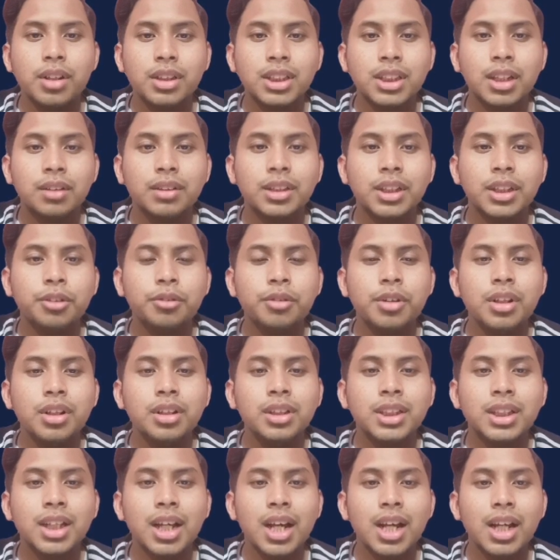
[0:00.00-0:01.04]
subsequent
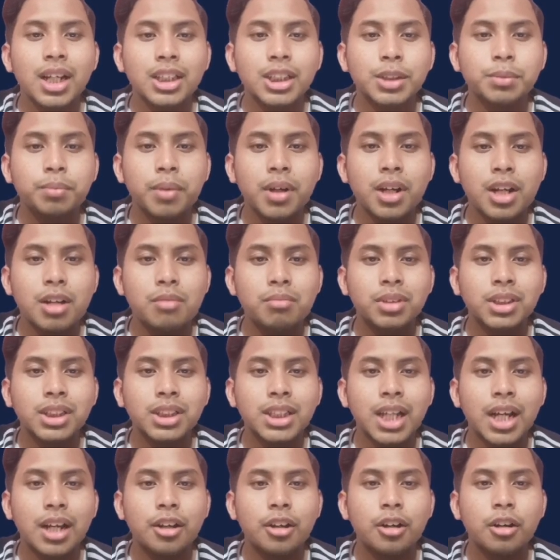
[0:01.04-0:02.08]
experiments
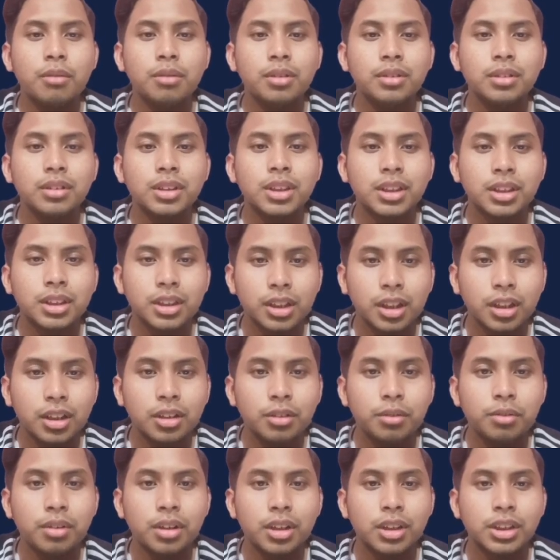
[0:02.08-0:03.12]
and
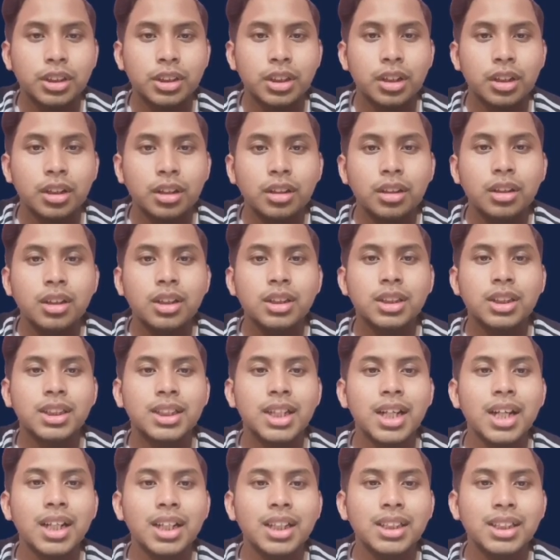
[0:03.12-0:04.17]
observational
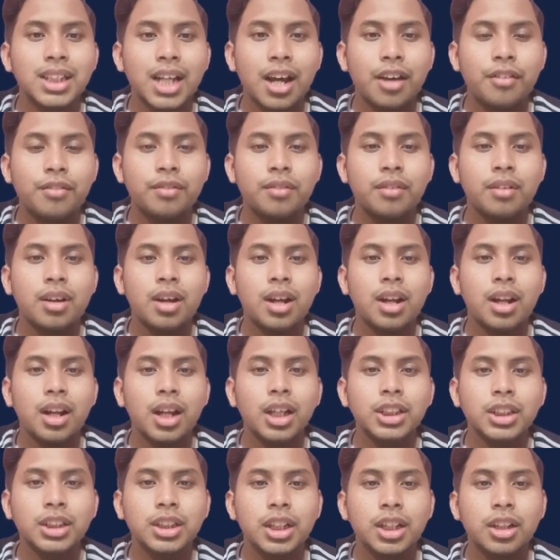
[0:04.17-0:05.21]
studies have
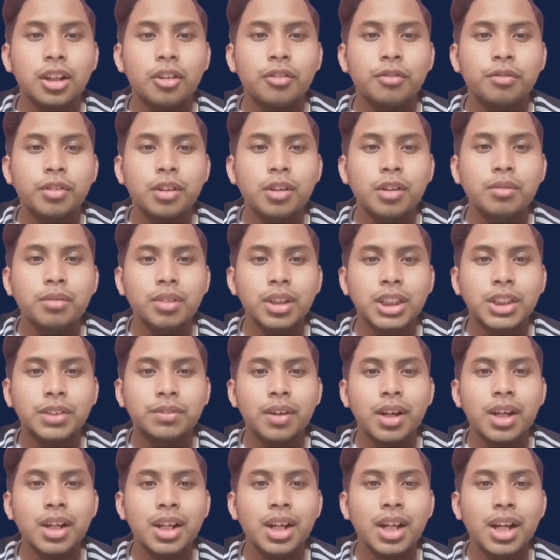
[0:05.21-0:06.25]
largely confirmed his
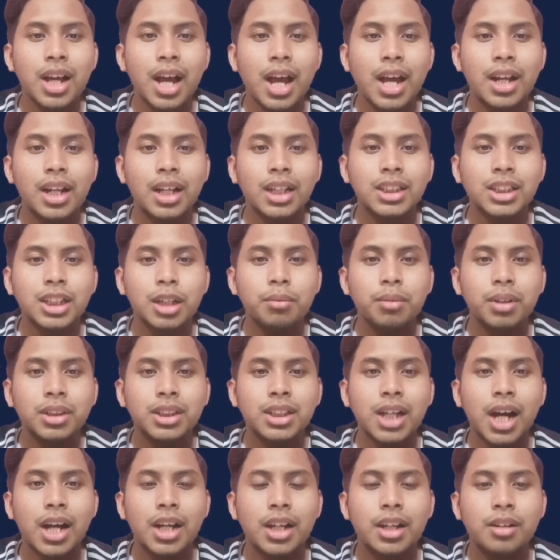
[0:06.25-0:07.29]
finding and
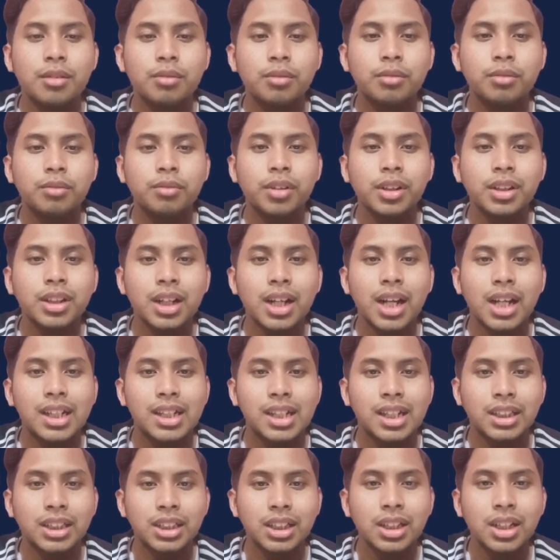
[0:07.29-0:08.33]
established ion
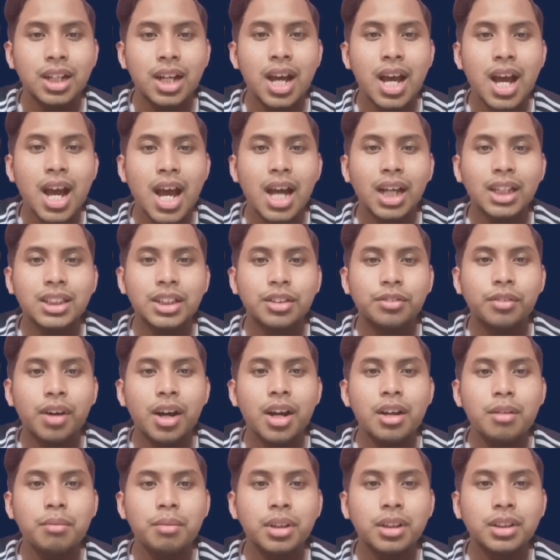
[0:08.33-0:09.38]
fertilization as a
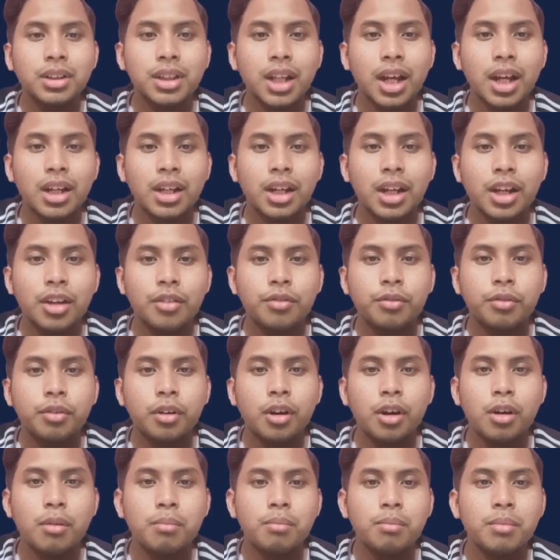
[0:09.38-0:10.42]
viable technique
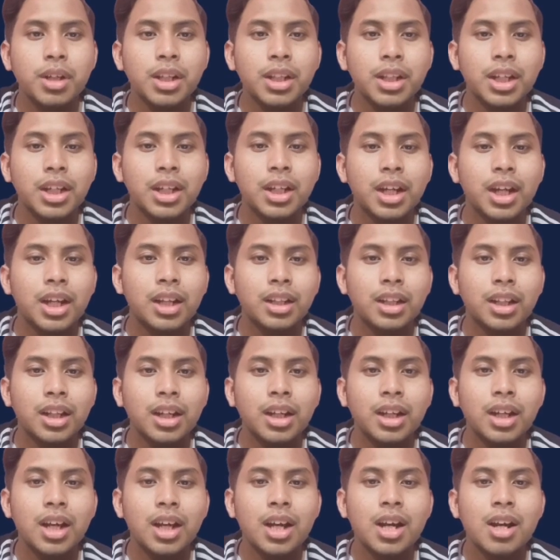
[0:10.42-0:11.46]
for mitigating